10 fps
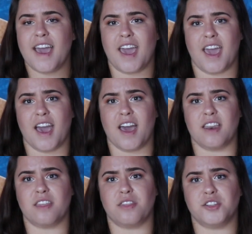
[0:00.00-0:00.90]

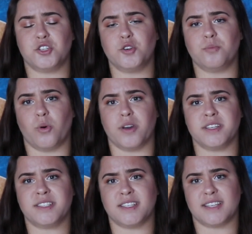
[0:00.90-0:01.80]
And the two
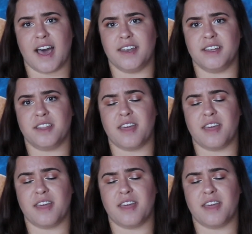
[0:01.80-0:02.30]
boys decided